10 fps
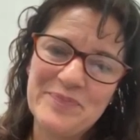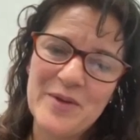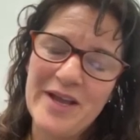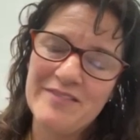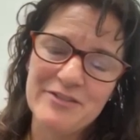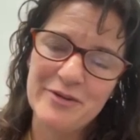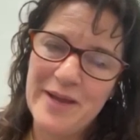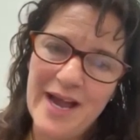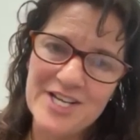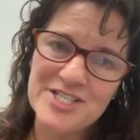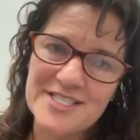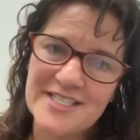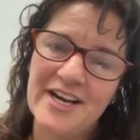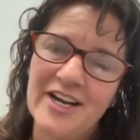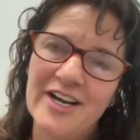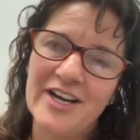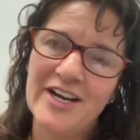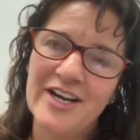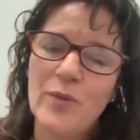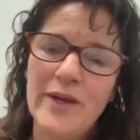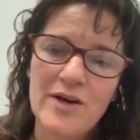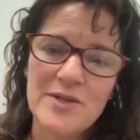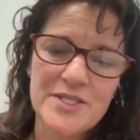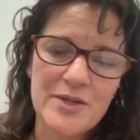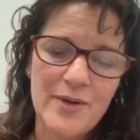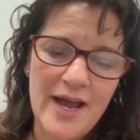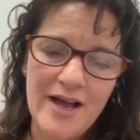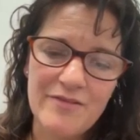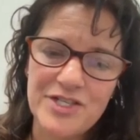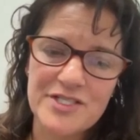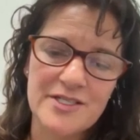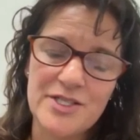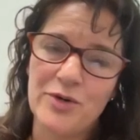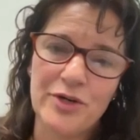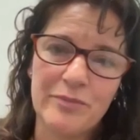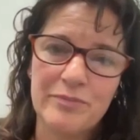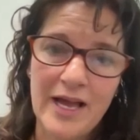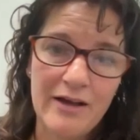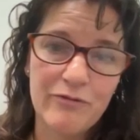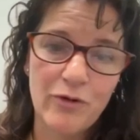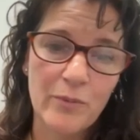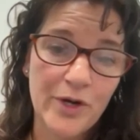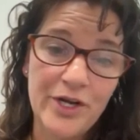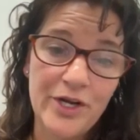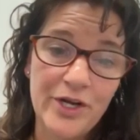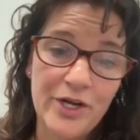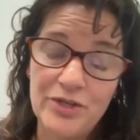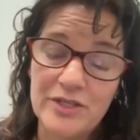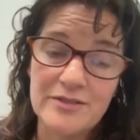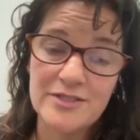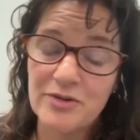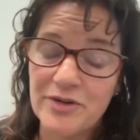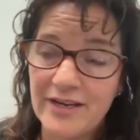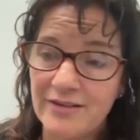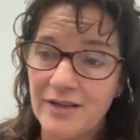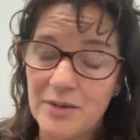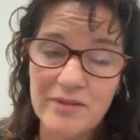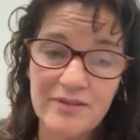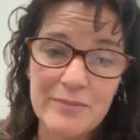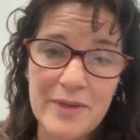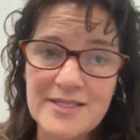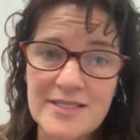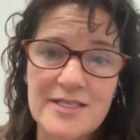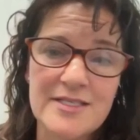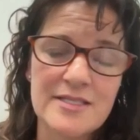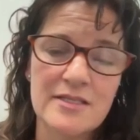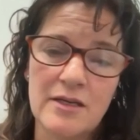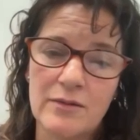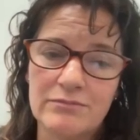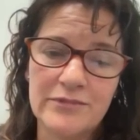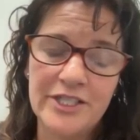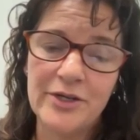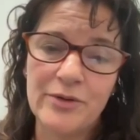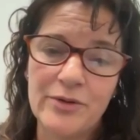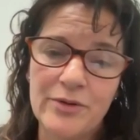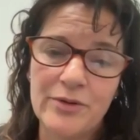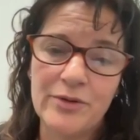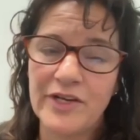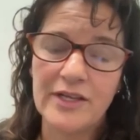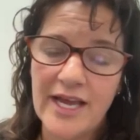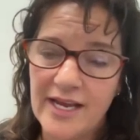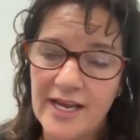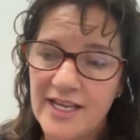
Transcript: We have different packages there. We also have just a donor platform where you can donate on a monthly basis, whatever you'd like.